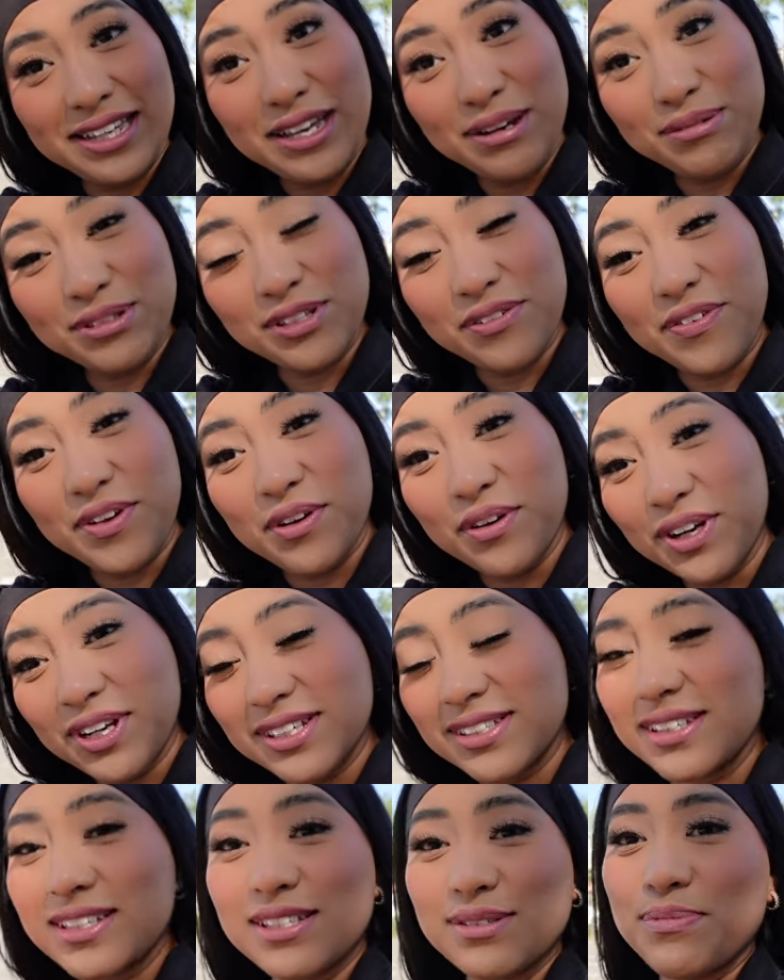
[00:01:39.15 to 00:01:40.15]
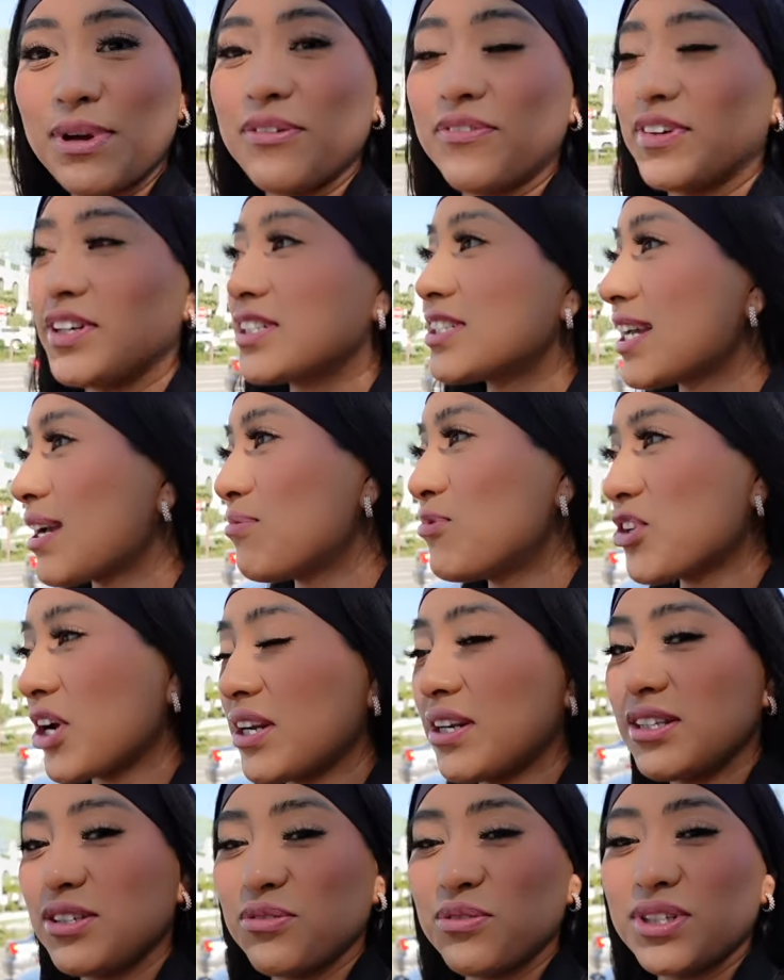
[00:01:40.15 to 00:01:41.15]
it was a fail because it's my first time
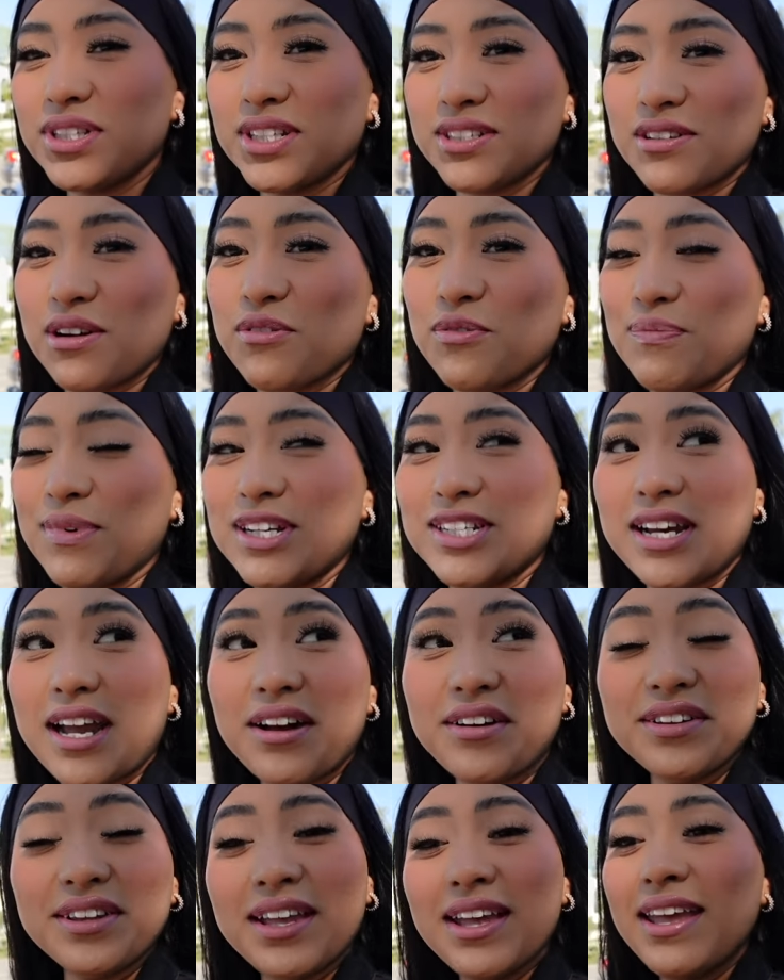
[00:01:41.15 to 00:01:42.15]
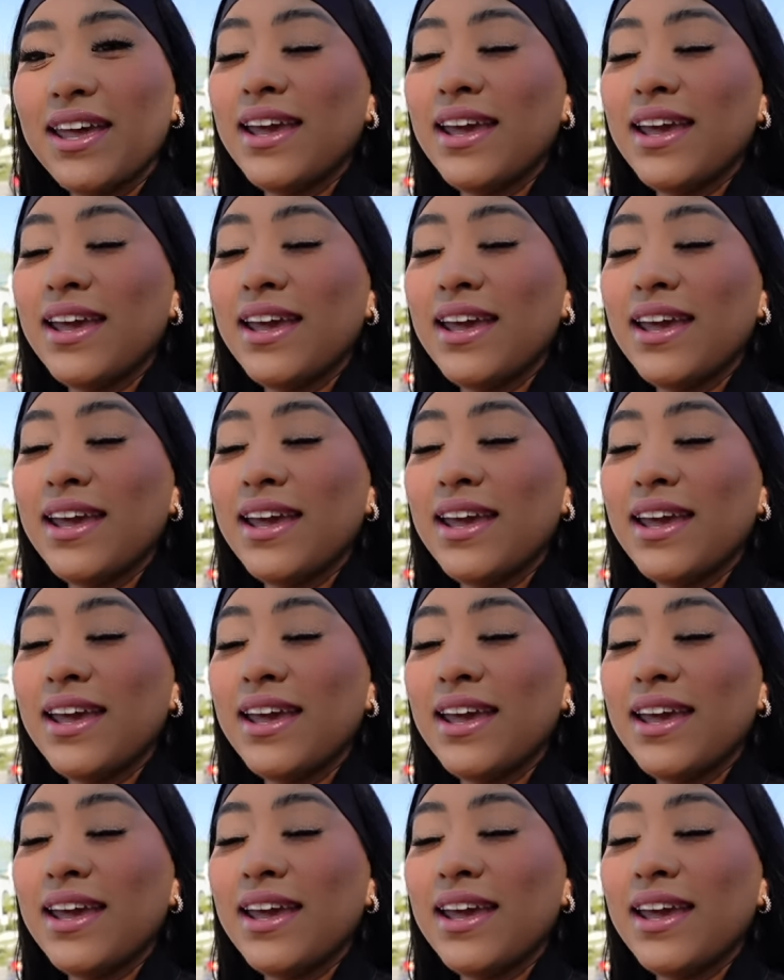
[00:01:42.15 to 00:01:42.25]
trying to do a TikTok with my child,